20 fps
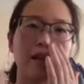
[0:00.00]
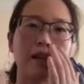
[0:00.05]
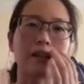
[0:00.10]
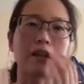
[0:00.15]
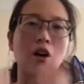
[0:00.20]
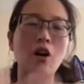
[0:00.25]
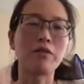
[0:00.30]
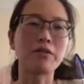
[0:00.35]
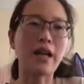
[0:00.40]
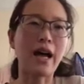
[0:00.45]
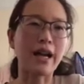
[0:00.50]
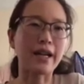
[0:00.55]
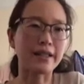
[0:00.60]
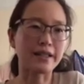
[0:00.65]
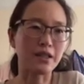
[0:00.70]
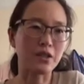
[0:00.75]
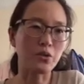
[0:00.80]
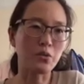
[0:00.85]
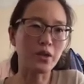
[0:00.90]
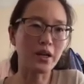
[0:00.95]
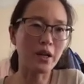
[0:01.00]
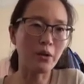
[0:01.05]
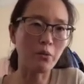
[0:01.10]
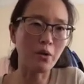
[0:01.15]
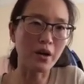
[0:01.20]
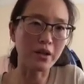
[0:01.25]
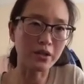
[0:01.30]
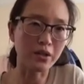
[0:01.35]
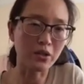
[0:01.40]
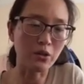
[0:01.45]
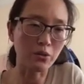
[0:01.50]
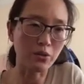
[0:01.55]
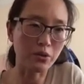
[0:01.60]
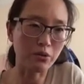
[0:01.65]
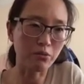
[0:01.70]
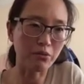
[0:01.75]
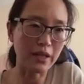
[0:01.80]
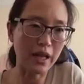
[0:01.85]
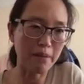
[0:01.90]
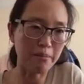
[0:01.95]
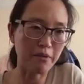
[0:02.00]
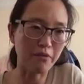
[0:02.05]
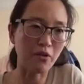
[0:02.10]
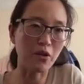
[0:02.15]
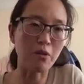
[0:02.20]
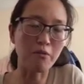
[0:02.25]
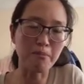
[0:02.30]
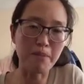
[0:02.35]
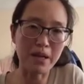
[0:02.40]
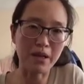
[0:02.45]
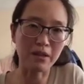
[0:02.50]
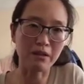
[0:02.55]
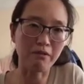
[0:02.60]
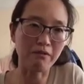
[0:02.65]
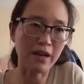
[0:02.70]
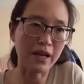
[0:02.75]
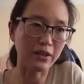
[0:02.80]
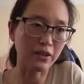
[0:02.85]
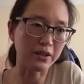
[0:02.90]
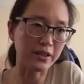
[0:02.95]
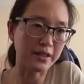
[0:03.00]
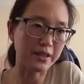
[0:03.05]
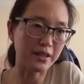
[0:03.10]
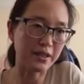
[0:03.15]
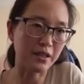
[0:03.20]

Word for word: off-target that you really want to go through that before you make the final decision.